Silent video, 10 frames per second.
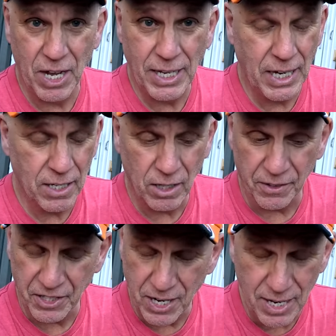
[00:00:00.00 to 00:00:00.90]
I got
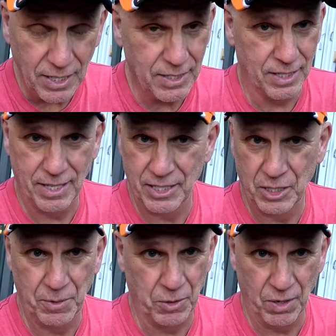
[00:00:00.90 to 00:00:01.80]
tons of things
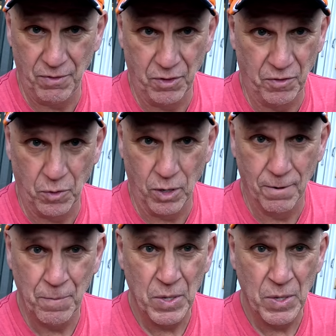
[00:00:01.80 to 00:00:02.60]
to be grateful for.